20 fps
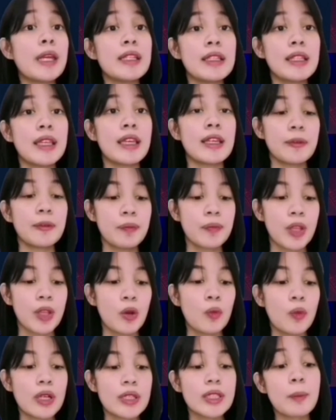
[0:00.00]
painting
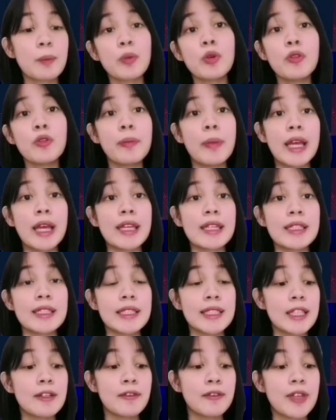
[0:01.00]
was approved by
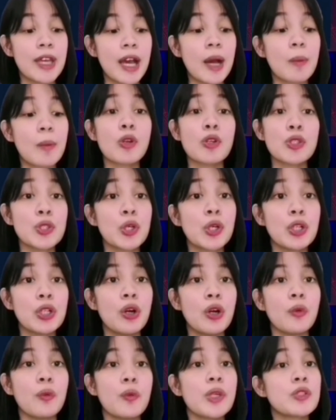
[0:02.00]
Sylvia
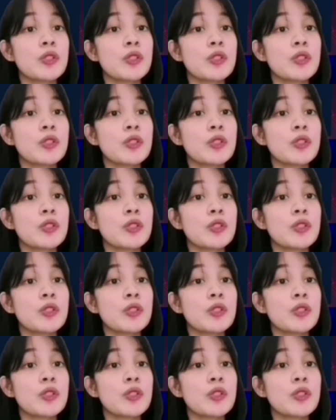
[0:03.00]
Amorsolo,